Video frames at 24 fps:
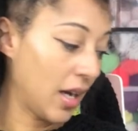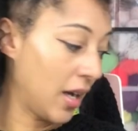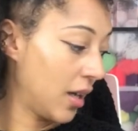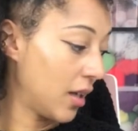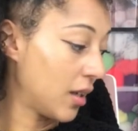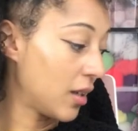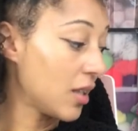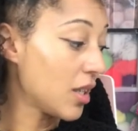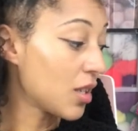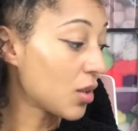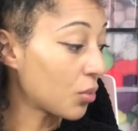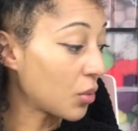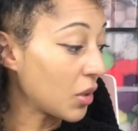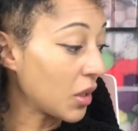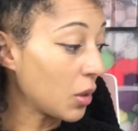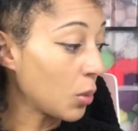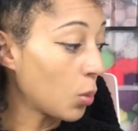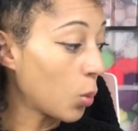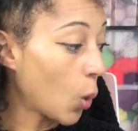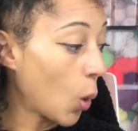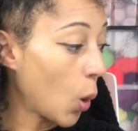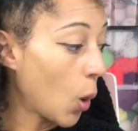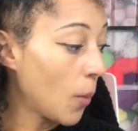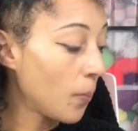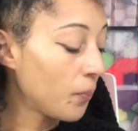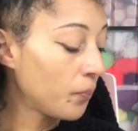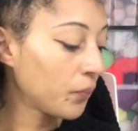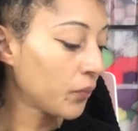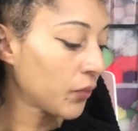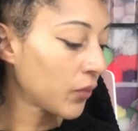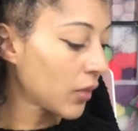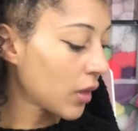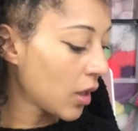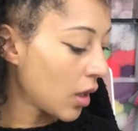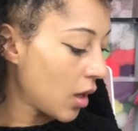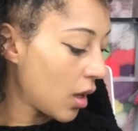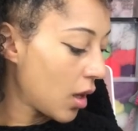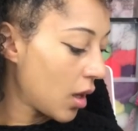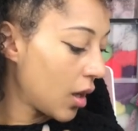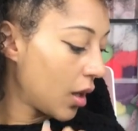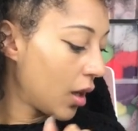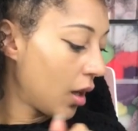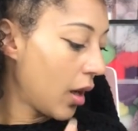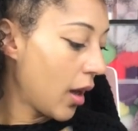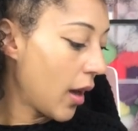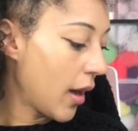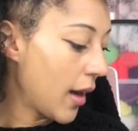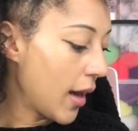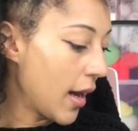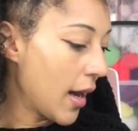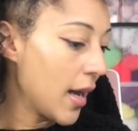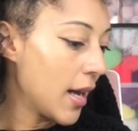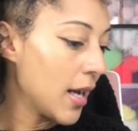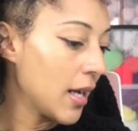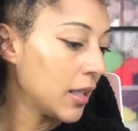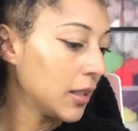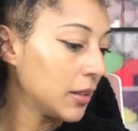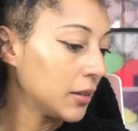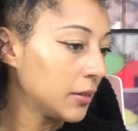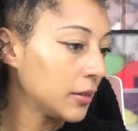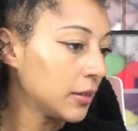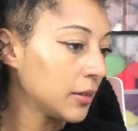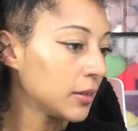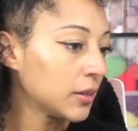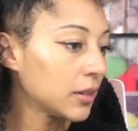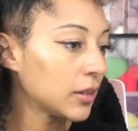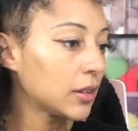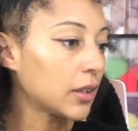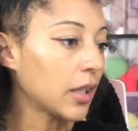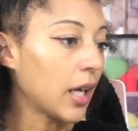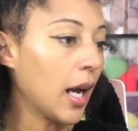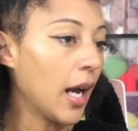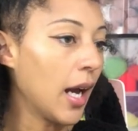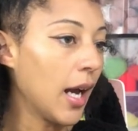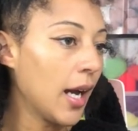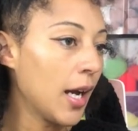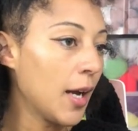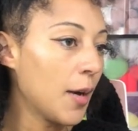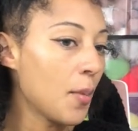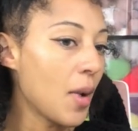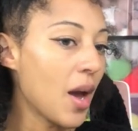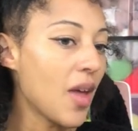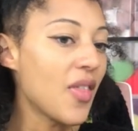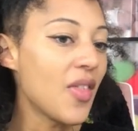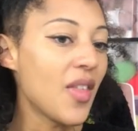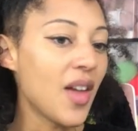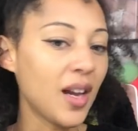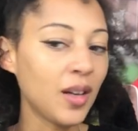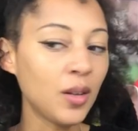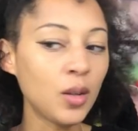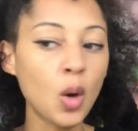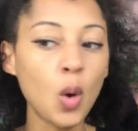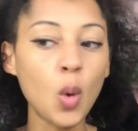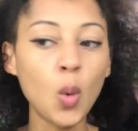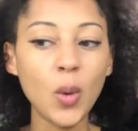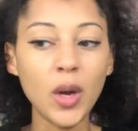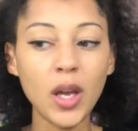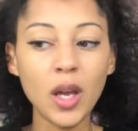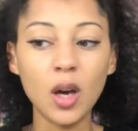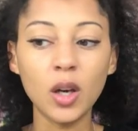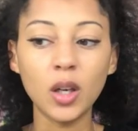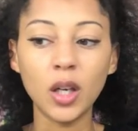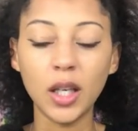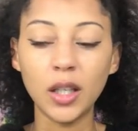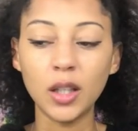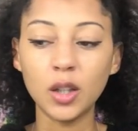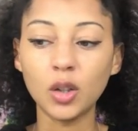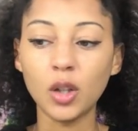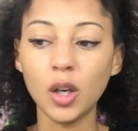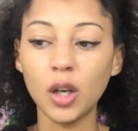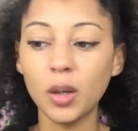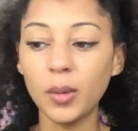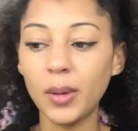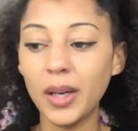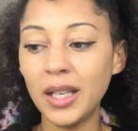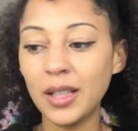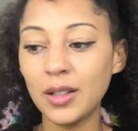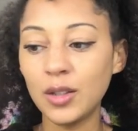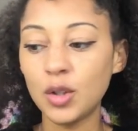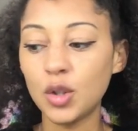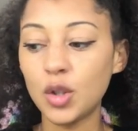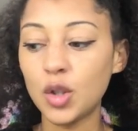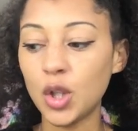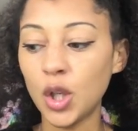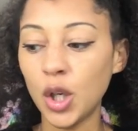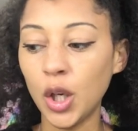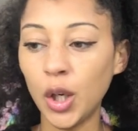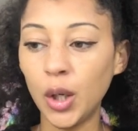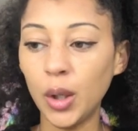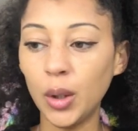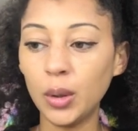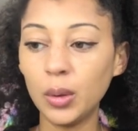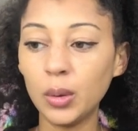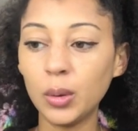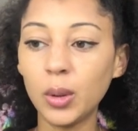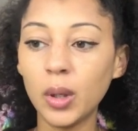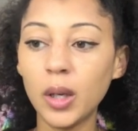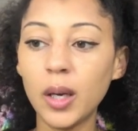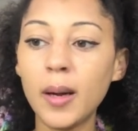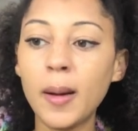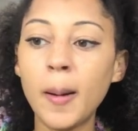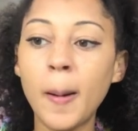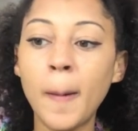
and it's really warm. And then we are going to go into